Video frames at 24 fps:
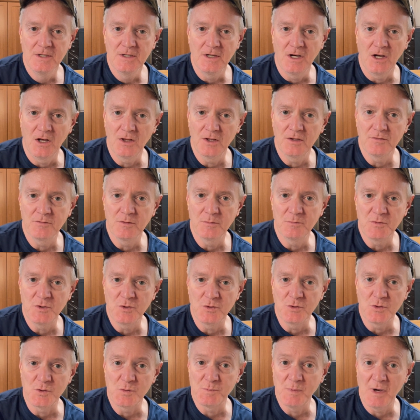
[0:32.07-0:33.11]
All of them
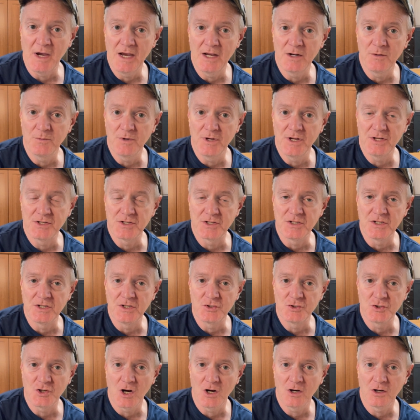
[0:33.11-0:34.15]
use pine resin
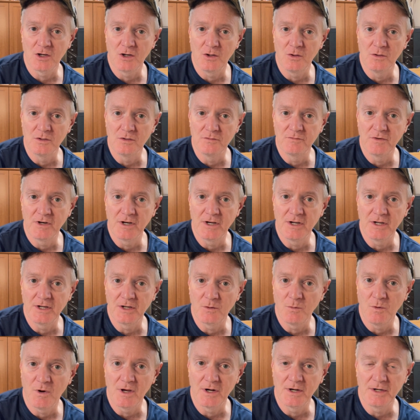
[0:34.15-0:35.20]
and charcoal in varying
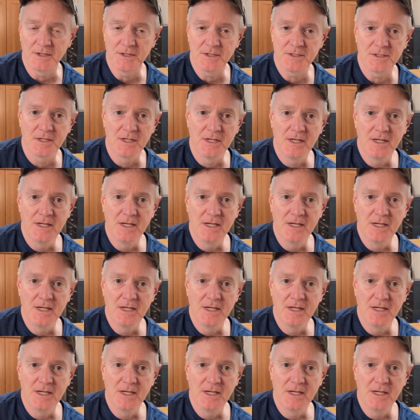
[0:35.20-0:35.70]
quantities.